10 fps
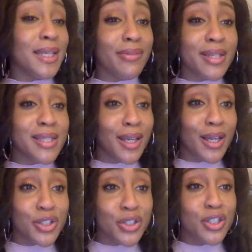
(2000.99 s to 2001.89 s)
live in this
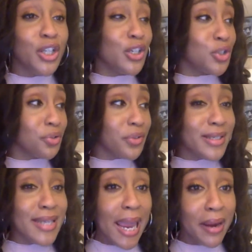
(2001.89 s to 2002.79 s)

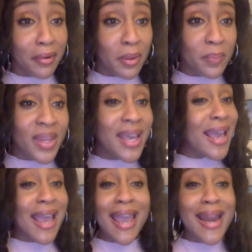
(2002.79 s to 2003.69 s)
luxurious harem,
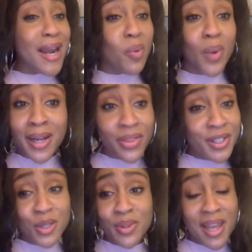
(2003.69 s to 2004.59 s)
and I don't want nothing
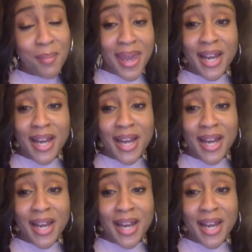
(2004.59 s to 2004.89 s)
to do with that man.